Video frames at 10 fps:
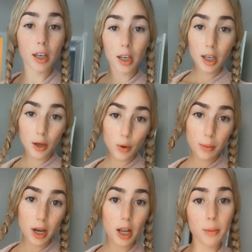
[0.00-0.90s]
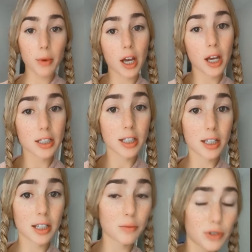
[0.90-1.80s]
to see anything good stuff, it's
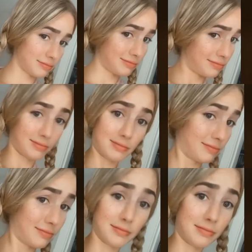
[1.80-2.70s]
DLC, DLC, DLC,